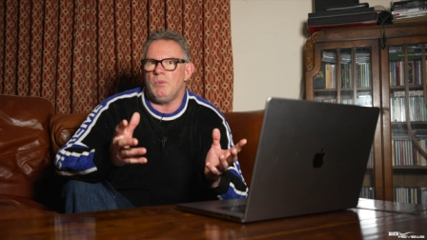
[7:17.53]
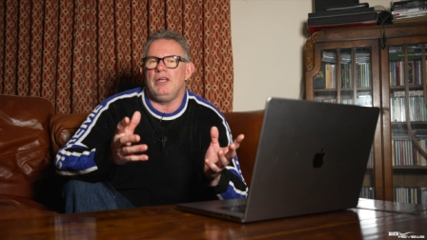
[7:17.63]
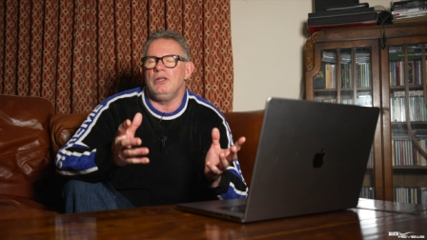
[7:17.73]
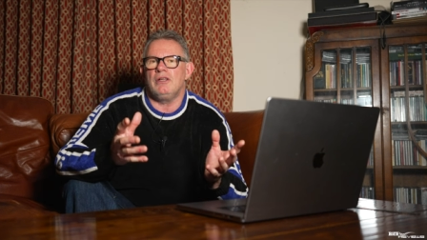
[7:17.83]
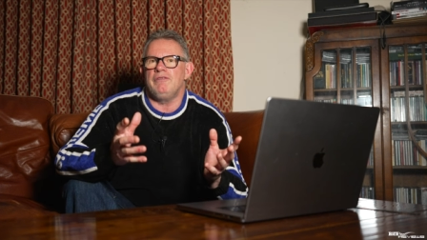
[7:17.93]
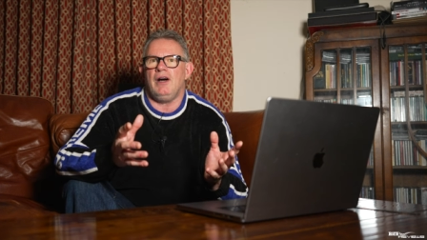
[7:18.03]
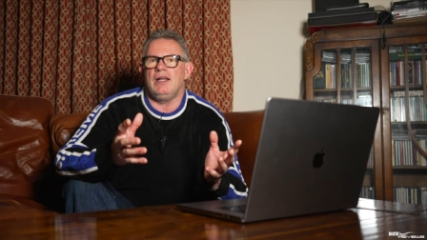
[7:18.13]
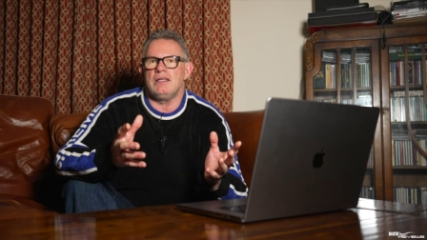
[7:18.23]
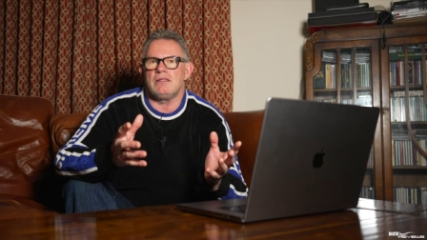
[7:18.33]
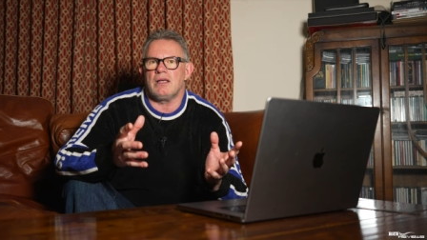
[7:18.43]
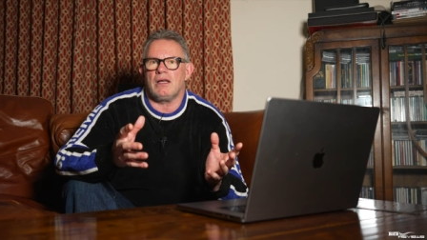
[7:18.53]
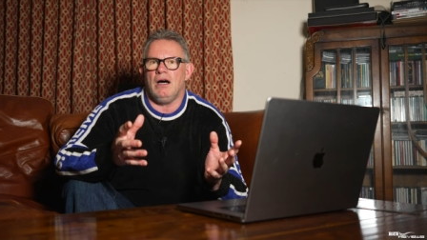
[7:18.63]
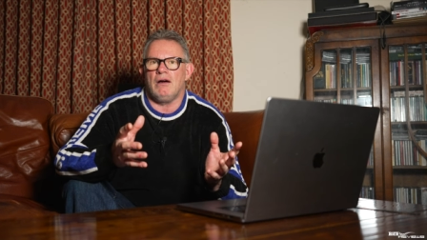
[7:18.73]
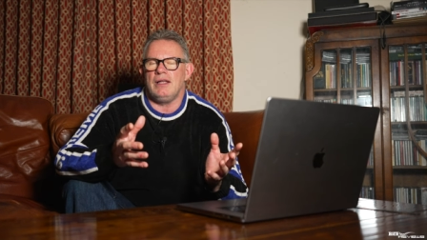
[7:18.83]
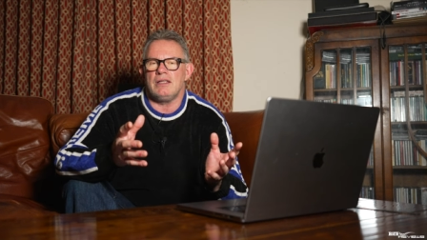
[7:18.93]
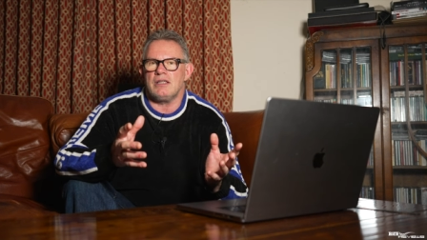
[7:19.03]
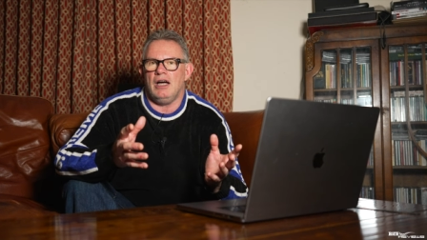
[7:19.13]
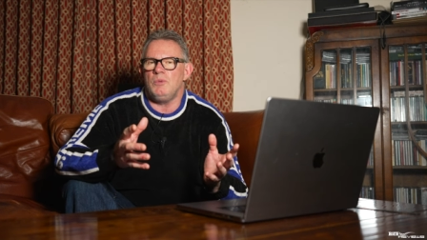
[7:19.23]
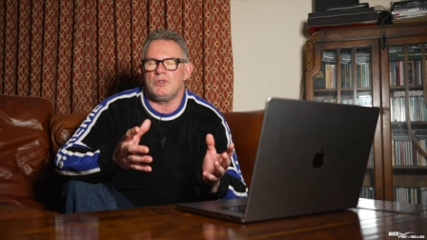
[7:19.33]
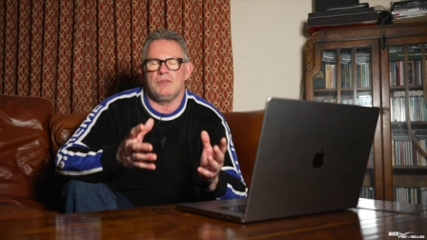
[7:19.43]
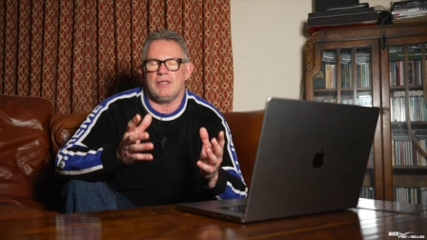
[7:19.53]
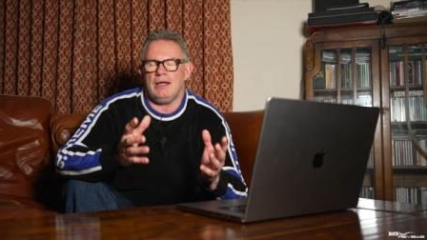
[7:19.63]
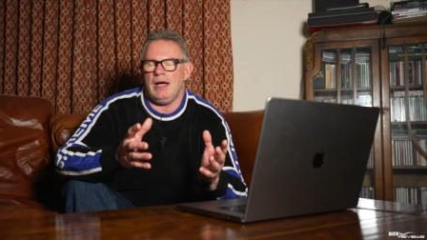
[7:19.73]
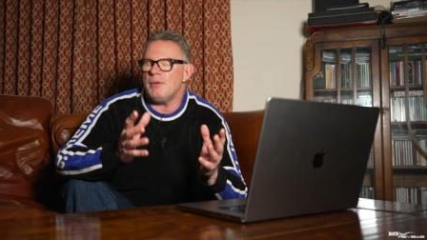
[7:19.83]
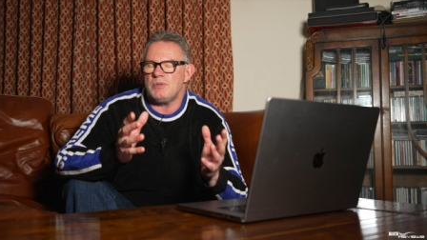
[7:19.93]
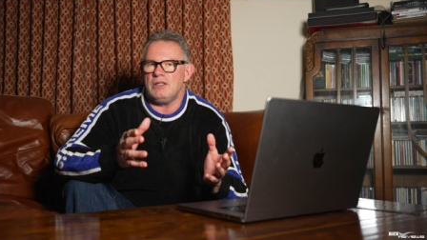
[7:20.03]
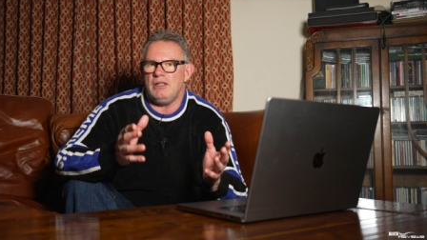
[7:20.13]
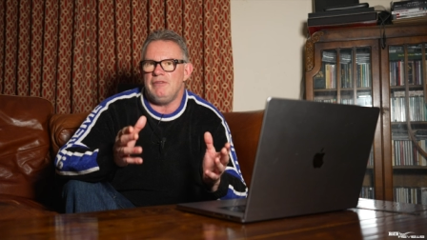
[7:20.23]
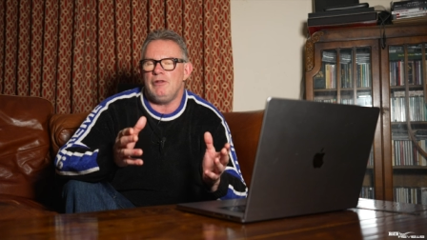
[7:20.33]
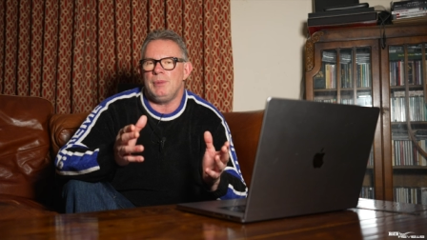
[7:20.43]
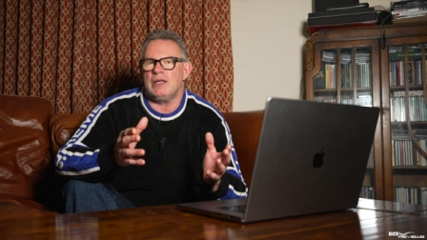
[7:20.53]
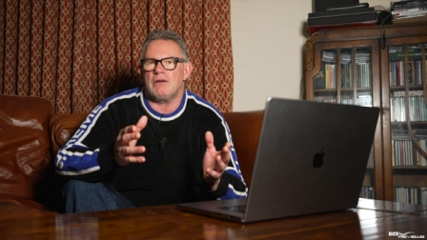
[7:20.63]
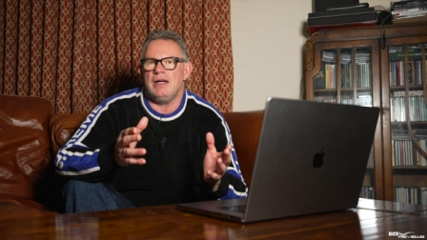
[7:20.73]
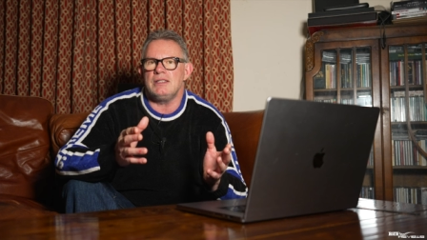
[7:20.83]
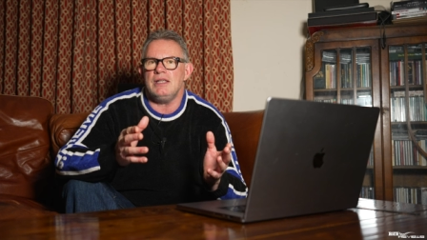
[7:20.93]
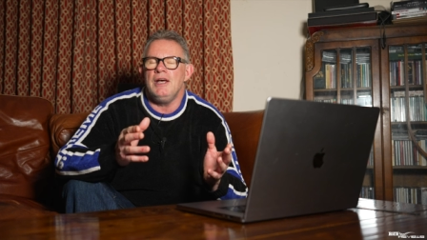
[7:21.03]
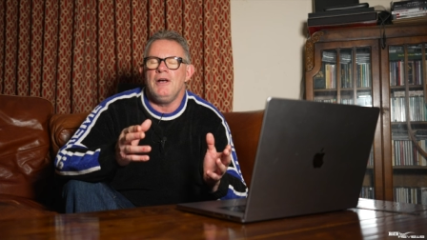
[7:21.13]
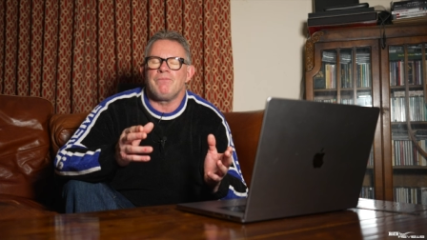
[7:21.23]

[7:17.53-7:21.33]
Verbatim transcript: way you could finance the car at the time which was absolutely flipping crazy